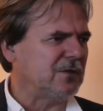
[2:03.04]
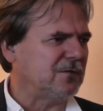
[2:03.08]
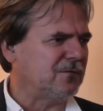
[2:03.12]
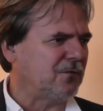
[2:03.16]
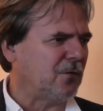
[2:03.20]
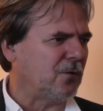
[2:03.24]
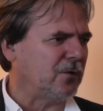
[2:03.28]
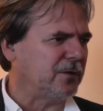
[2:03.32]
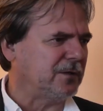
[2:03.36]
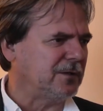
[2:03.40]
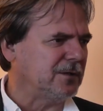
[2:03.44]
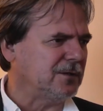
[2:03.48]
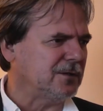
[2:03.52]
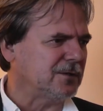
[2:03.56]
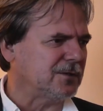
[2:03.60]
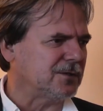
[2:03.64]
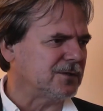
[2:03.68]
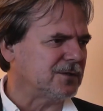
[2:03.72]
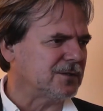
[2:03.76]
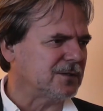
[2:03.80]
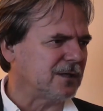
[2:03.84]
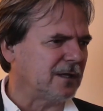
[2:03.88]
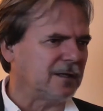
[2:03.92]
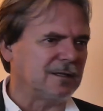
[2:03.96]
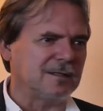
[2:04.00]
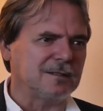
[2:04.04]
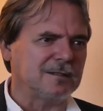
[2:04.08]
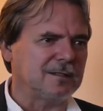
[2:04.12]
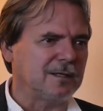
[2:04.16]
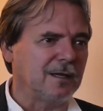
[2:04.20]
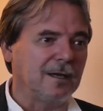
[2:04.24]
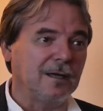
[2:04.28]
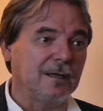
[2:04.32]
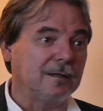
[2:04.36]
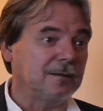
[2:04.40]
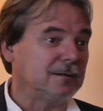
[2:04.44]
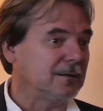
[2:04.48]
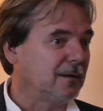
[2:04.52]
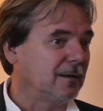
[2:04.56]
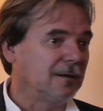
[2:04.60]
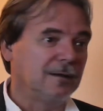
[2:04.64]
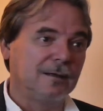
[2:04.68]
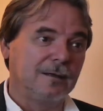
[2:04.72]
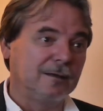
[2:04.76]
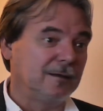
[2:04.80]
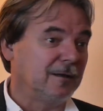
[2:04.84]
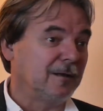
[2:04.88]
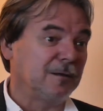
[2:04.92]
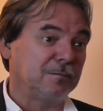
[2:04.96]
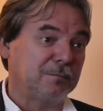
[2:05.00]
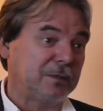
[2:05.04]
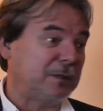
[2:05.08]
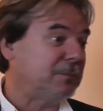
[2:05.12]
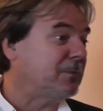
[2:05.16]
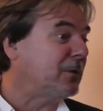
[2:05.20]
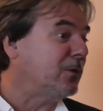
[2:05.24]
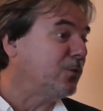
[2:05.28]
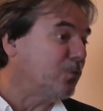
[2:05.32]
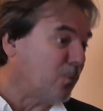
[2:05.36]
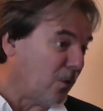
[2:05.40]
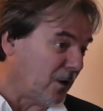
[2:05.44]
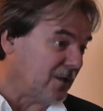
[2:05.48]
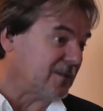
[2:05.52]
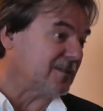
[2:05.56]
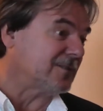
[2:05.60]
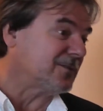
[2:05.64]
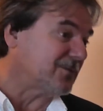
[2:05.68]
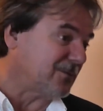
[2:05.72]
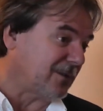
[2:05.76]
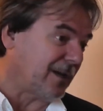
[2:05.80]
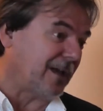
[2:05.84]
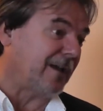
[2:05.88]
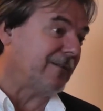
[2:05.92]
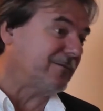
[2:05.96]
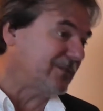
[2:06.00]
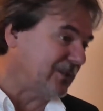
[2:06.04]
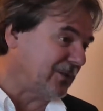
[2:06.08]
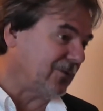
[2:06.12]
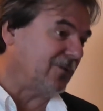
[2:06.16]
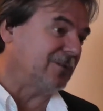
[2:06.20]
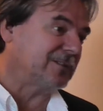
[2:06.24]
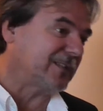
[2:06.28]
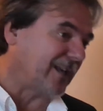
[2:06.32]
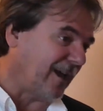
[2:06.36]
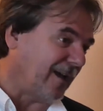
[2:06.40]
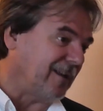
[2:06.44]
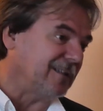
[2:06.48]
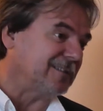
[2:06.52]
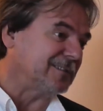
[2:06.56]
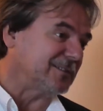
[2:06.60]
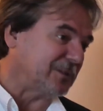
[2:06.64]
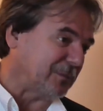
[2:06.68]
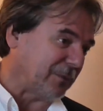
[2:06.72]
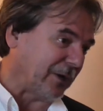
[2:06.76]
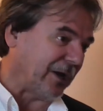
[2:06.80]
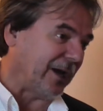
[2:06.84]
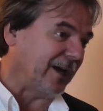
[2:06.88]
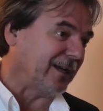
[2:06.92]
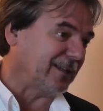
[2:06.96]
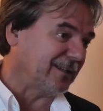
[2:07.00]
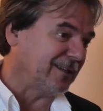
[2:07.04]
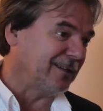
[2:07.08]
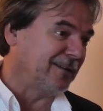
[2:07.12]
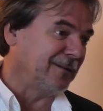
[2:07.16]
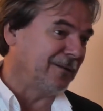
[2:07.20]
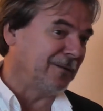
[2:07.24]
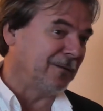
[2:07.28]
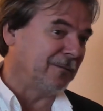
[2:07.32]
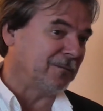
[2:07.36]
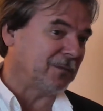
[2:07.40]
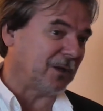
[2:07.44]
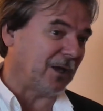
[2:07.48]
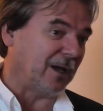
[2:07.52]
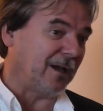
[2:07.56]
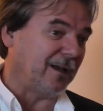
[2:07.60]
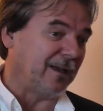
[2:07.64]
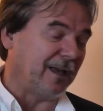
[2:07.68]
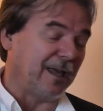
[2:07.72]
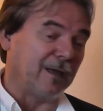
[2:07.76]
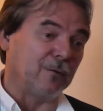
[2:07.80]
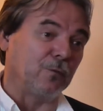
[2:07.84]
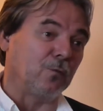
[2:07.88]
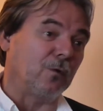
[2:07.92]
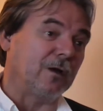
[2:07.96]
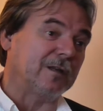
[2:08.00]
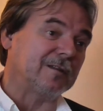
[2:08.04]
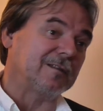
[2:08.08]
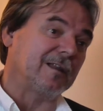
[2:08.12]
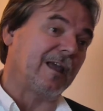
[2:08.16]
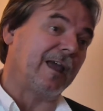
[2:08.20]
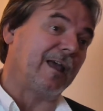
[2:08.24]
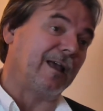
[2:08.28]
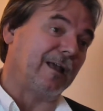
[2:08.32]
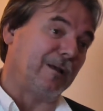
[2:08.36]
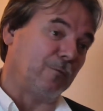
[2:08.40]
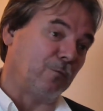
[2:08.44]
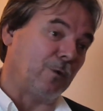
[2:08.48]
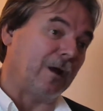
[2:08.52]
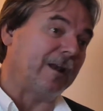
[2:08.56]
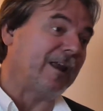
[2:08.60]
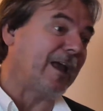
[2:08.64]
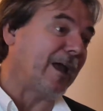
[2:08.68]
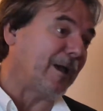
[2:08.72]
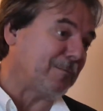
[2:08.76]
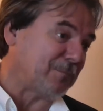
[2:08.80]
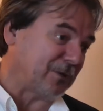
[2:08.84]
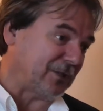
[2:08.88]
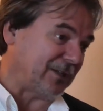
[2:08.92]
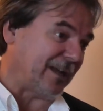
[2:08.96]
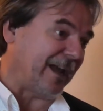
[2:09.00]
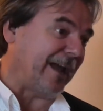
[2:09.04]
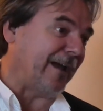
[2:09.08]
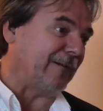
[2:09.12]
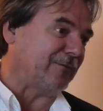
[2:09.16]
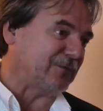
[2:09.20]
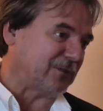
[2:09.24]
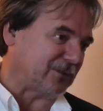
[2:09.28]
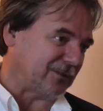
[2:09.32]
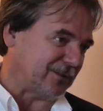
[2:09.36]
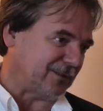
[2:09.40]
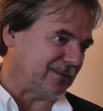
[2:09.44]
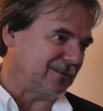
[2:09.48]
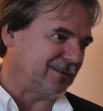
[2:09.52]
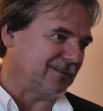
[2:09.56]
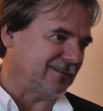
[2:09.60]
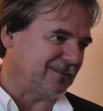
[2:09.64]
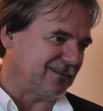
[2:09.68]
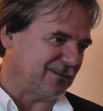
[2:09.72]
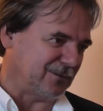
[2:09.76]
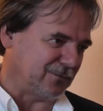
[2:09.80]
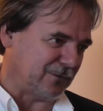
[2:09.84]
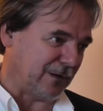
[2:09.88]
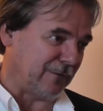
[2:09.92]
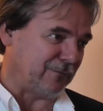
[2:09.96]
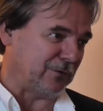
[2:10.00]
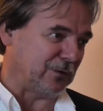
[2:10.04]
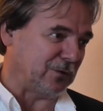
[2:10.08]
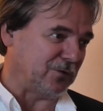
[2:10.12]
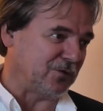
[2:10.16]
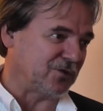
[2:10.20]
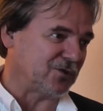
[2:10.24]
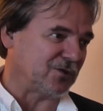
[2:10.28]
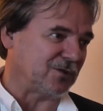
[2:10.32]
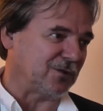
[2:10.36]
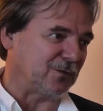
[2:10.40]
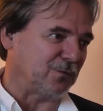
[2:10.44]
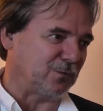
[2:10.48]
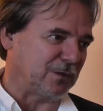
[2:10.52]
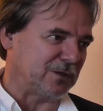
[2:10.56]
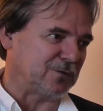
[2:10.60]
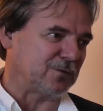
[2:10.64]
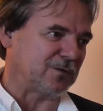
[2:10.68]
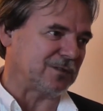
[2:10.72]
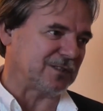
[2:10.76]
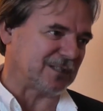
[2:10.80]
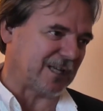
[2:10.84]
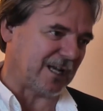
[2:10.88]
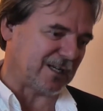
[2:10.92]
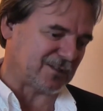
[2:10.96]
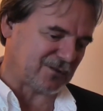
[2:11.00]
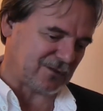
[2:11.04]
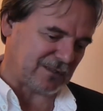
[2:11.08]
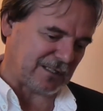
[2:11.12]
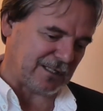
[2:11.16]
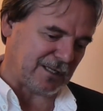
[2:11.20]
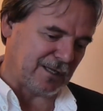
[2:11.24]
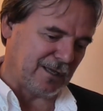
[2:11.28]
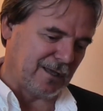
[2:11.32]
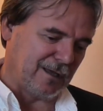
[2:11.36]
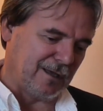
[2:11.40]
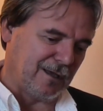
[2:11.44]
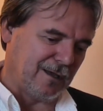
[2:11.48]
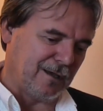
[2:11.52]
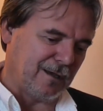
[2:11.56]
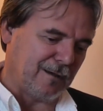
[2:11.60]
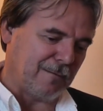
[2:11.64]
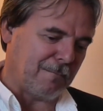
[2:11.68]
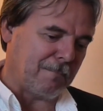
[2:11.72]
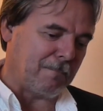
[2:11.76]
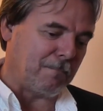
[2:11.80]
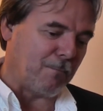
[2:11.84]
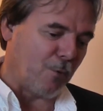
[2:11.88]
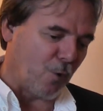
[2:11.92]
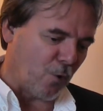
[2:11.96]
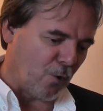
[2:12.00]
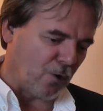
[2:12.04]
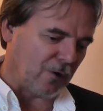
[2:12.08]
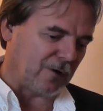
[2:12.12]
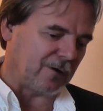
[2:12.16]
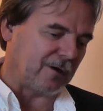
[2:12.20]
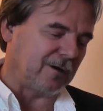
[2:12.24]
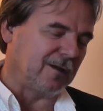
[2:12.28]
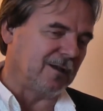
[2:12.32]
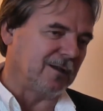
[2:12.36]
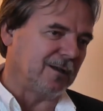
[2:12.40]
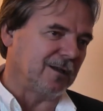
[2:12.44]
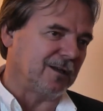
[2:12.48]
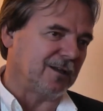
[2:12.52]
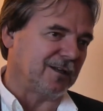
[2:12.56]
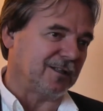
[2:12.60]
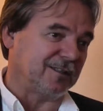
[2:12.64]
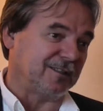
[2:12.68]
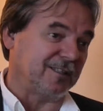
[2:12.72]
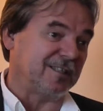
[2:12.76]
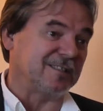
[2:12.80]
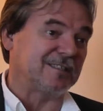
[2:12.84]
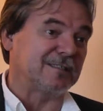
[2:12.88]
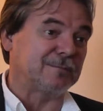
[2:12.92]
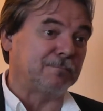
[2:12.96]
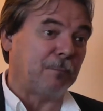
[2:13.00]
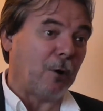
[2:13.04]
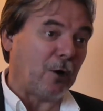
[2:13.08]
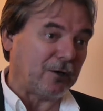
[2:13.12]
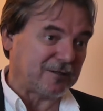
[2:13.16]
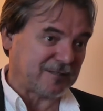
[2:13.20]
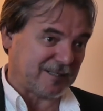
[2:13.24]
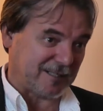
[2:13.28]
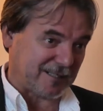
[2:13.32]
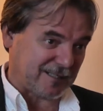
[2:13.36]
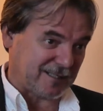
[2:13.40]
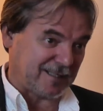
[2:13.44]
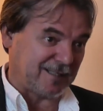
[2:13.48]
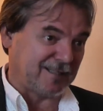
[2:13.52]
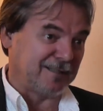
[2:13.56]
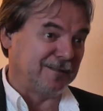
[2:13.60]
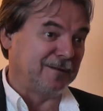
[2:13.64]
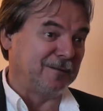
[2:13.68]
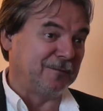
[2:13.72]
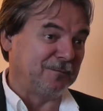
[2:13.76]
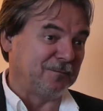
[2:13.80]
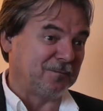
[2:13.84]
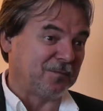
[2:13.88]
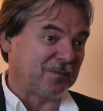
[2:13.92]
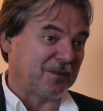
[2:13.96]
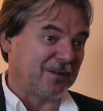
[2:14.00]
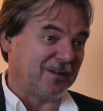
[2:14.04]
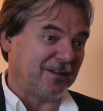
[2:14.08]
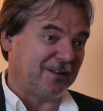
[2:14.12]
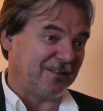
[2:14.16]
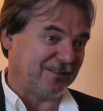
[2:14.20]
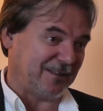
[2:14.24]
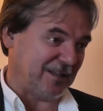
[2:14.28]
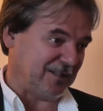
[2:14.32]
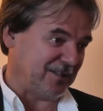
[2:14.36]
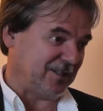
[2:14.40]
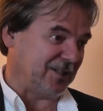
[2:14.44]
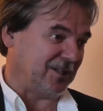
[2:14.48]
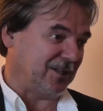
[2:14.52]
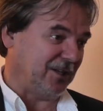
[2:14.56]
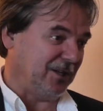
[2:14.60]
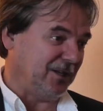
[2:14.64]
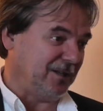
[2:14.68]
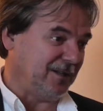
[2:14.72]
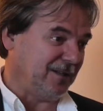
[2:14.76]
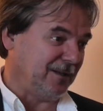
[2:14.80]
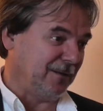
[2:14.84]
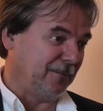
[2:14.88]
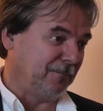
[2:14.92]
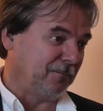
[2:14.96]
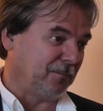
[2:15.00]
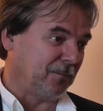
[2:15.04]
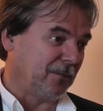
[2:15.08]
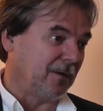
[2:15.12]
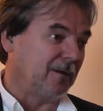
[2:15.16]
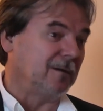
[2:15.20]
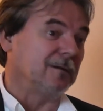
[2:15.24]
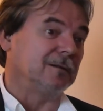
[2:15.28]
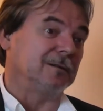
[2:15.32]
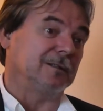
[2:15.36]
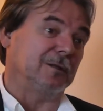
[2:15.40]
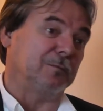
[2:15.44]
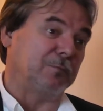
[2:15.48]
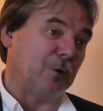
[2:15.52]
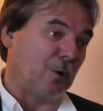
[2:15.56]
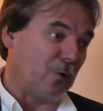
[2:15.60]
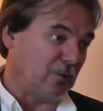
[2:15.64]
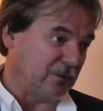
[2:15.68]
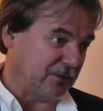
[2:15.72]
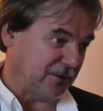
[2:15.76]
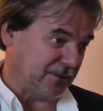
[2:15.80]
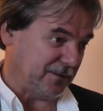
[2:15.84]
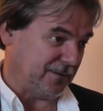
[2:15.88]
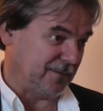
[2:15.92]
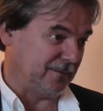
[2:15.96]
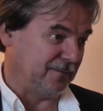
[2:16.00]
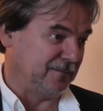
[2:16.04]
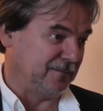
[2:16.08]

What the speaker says: or 4 years, and in the end, people wanted to have the old calendar back, and what happened after the revolution, which was actually more despotic than the king? Napoleon.